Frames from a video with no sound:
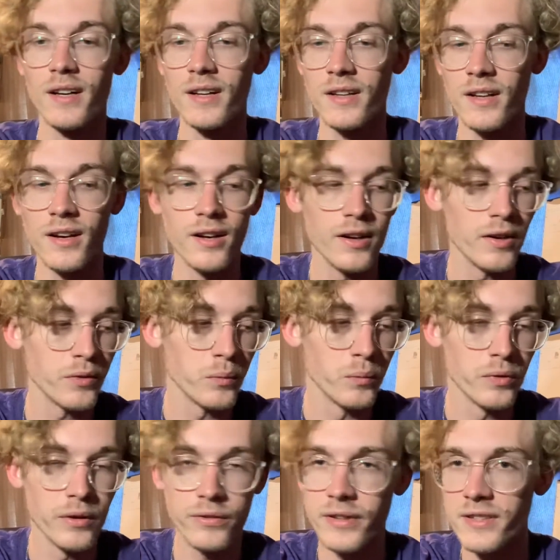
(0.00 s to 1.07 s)

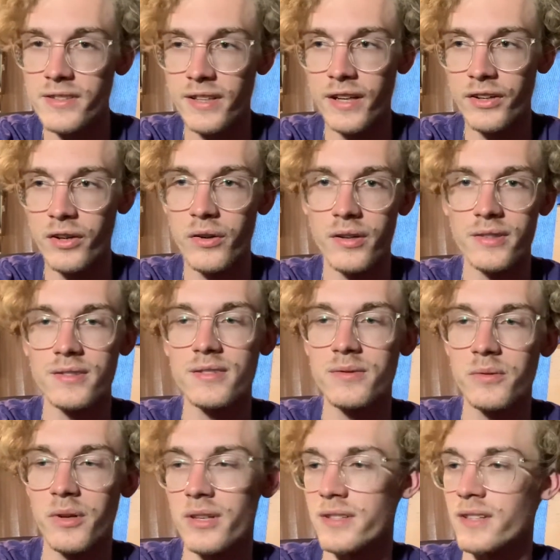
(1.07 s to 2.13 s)
The first thing I noticed
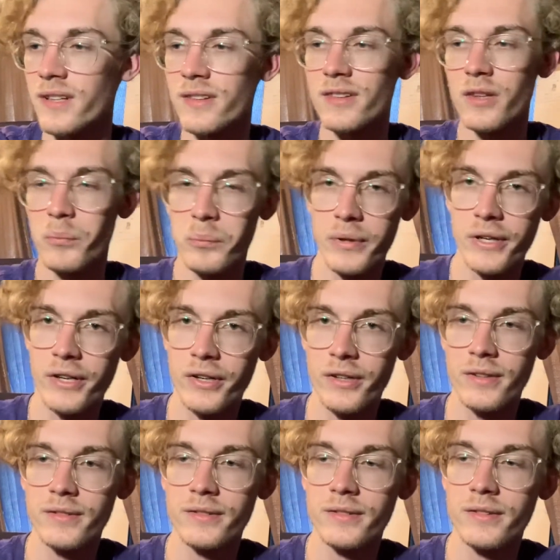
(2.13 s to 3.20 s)
was that the mirror
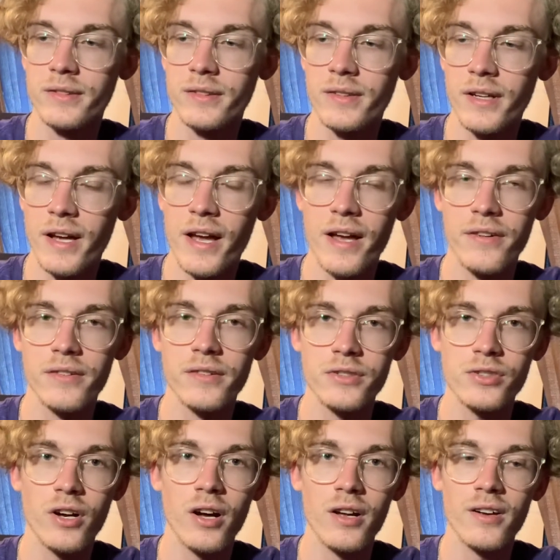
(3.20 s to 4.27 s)
had the
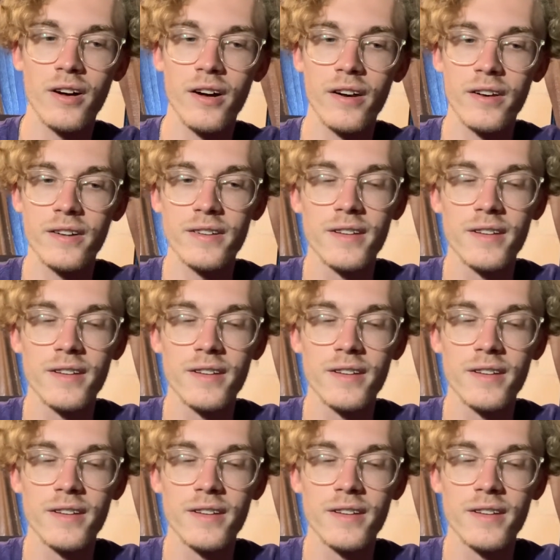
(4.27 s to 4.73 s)
shot on it.